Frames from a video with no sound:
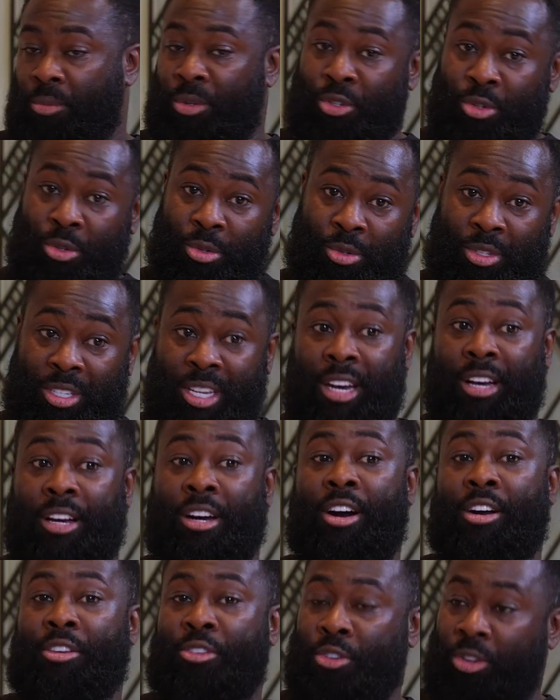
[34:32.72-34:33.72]
When you sell a
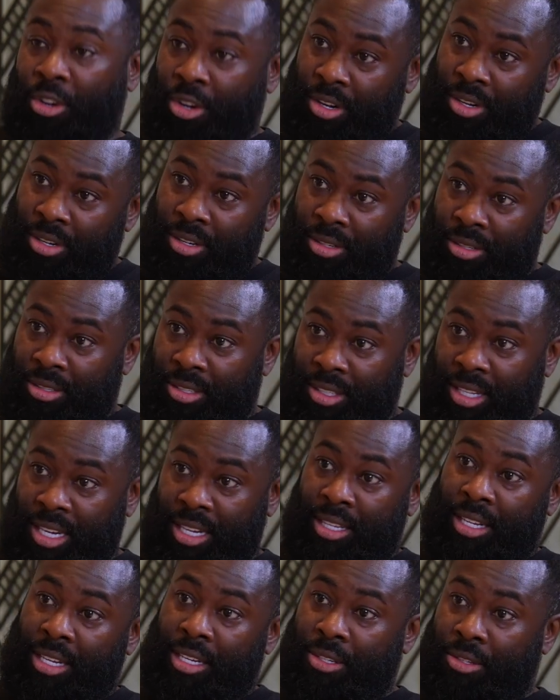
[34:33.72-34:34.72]
car, you got to
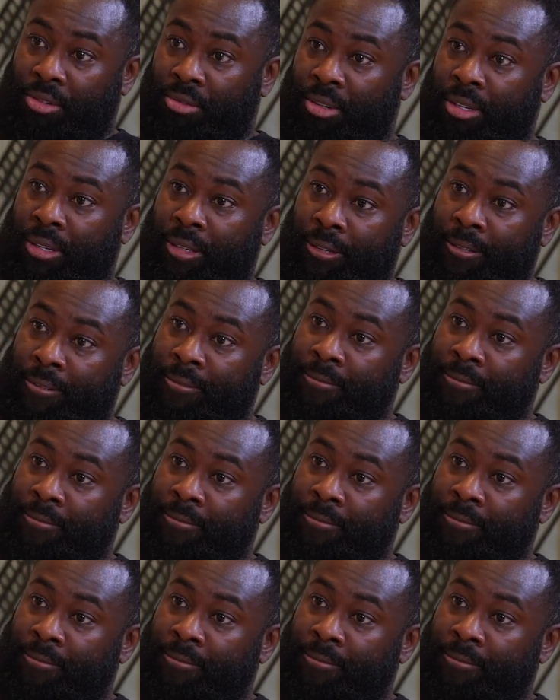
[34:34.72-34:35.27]
state the history.